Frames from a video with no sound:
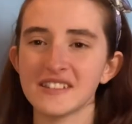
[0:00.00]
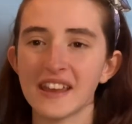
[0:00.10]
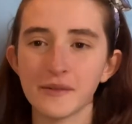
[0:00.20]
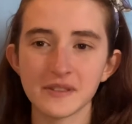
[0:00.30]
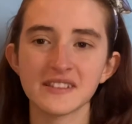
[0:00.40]

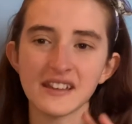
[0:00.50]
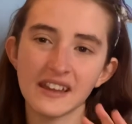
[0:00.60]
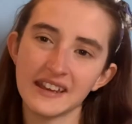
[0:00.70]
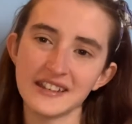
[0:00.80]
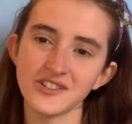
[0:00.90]
it was
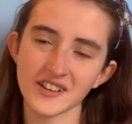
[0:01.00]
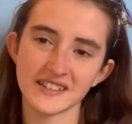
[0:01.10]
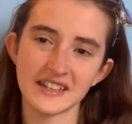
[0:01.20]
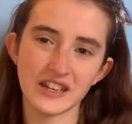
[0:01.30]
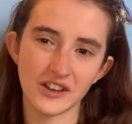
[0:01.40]
an
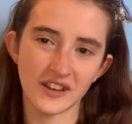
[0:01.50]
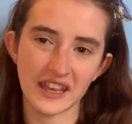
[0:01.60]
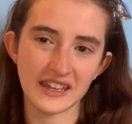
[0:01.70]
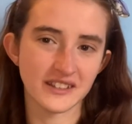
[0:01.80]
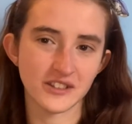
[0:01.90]
interesting look
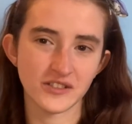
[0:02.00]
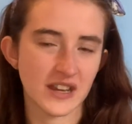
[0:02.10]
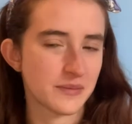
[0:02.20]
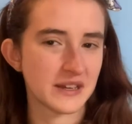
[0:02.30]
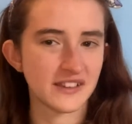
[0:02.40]
into
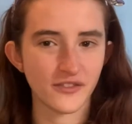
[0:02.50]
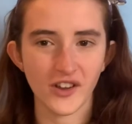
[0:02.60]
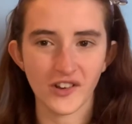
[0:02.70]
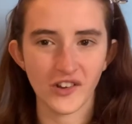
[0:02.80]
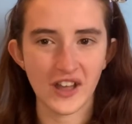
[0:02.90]
Japanese
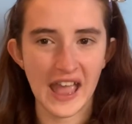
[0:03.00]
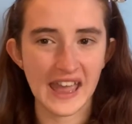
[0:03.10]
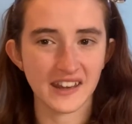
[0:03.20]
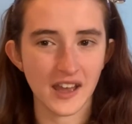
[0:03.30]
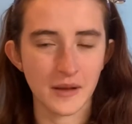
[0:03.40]
folklore,
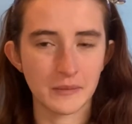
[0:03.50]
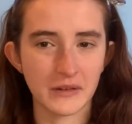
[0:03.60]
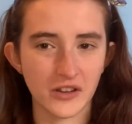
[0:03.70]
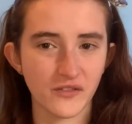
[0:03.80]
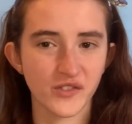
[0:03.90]
and I'm
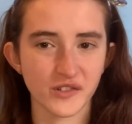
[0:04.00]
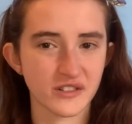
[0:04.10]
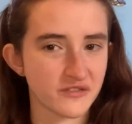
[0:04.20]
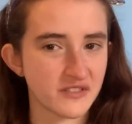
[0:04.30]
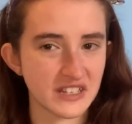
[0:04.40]
looking forward
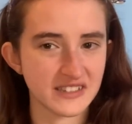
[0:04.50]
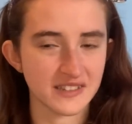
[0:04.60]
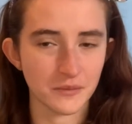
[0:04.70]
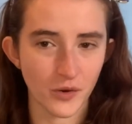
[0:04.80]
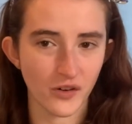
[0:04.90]
to reading
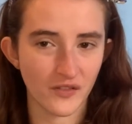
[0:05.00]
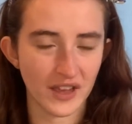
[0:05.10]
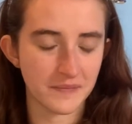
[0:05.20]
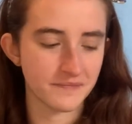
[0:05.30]
some more of it.